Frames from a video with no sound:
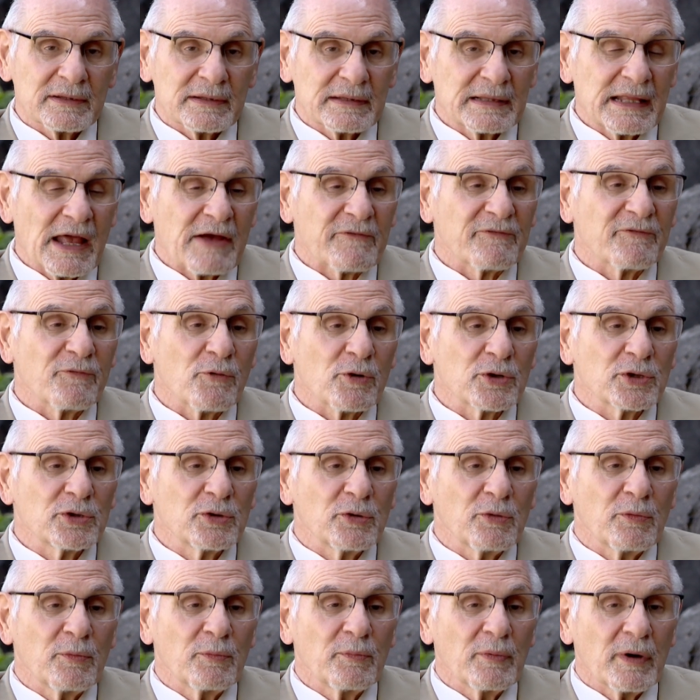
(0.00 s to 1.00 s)
Therefore,
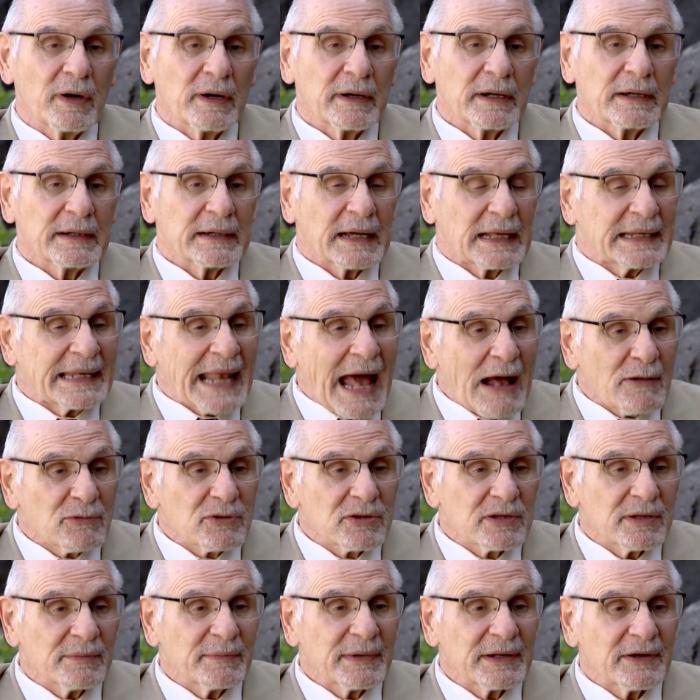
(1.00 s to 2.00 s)
you
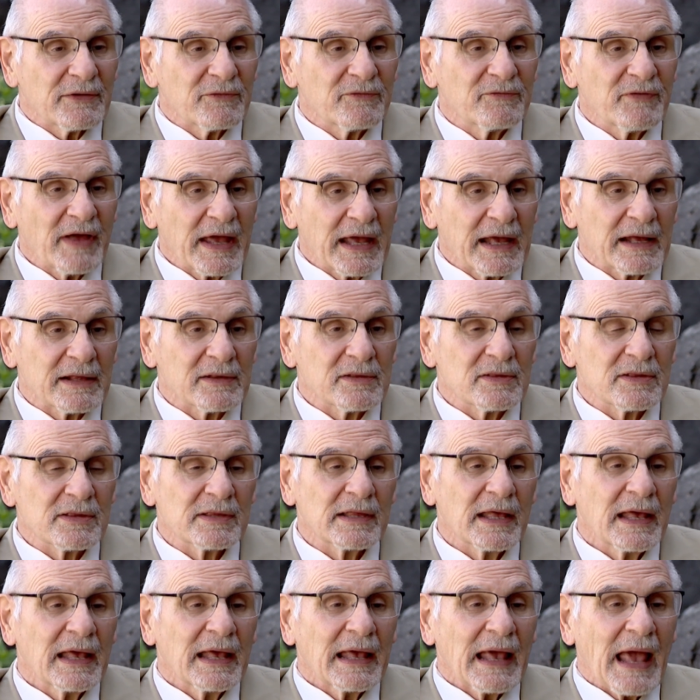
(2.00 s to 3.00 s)
announce them in
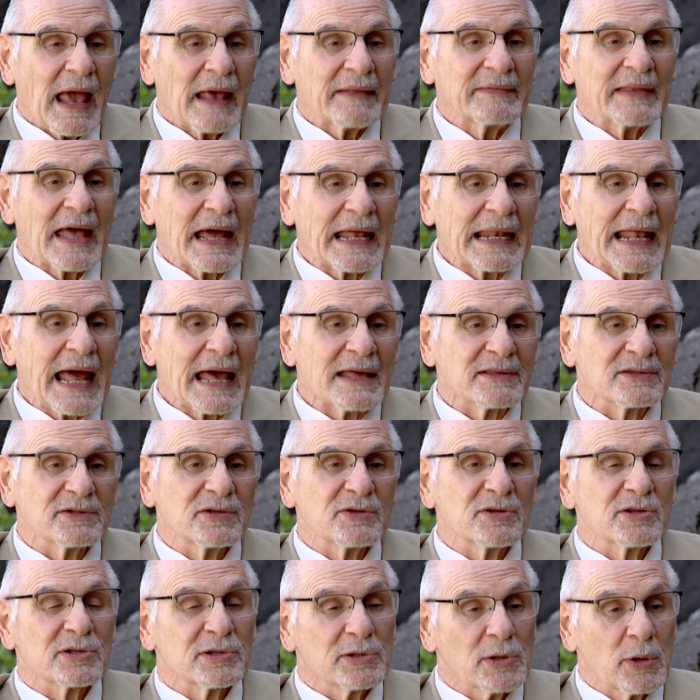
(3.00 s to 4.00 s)
advance, and that has
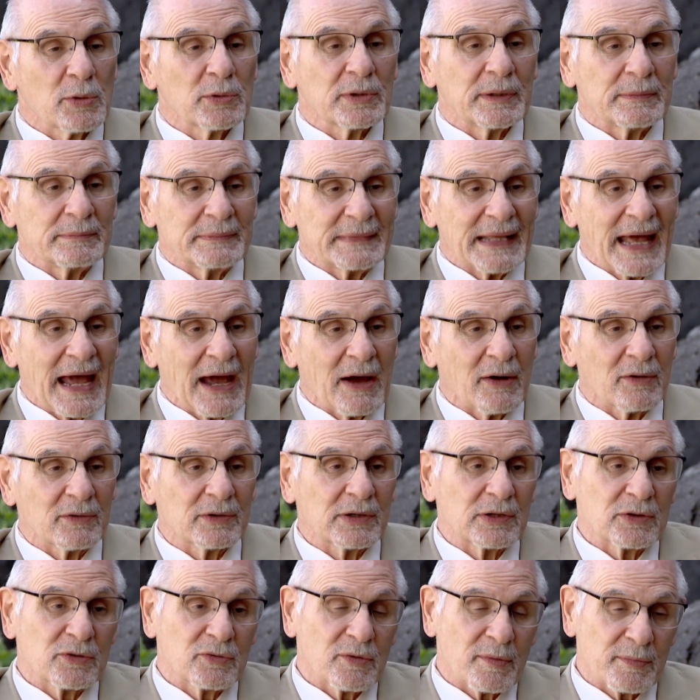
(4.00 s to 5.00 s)
to slow them
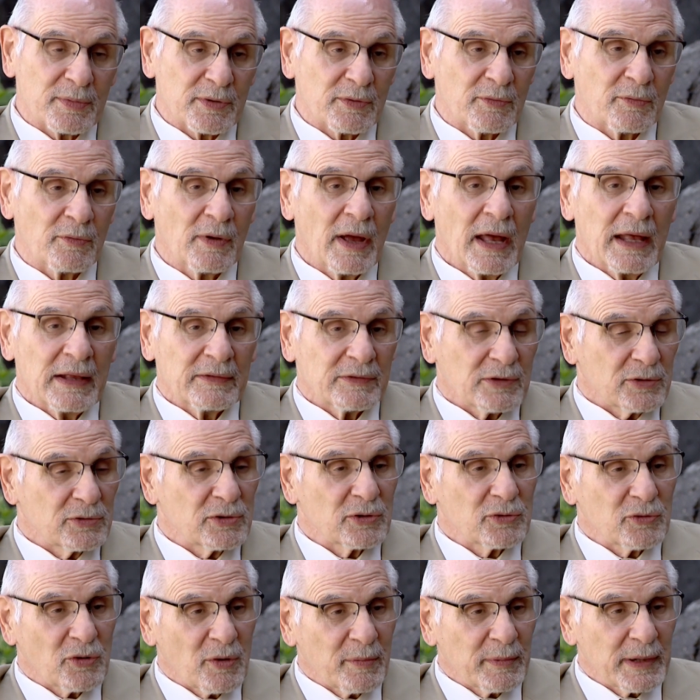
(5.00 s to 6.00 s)
down in terms of their
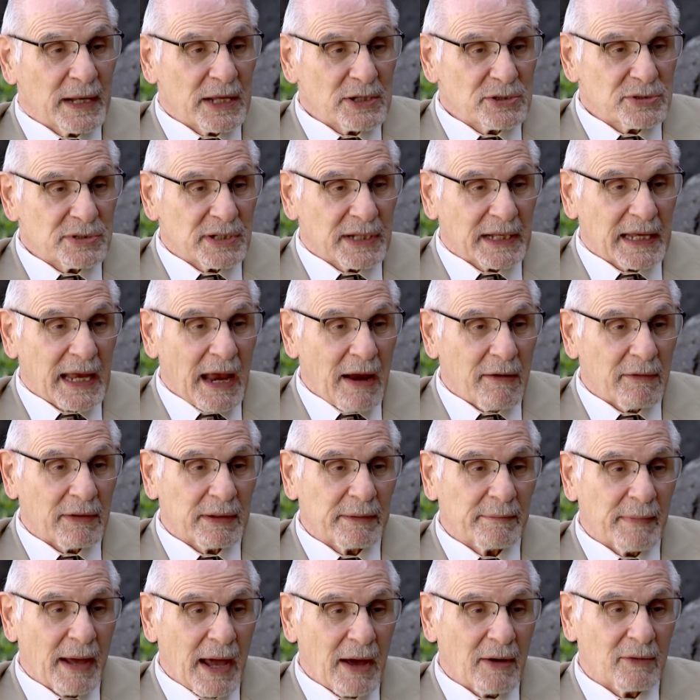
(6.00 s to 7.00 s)
determination to carry
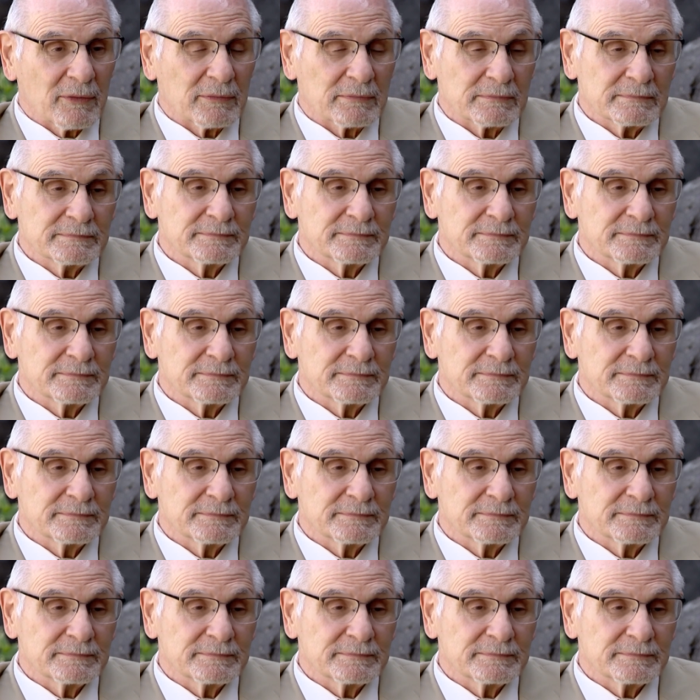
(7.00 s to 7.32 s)
them out.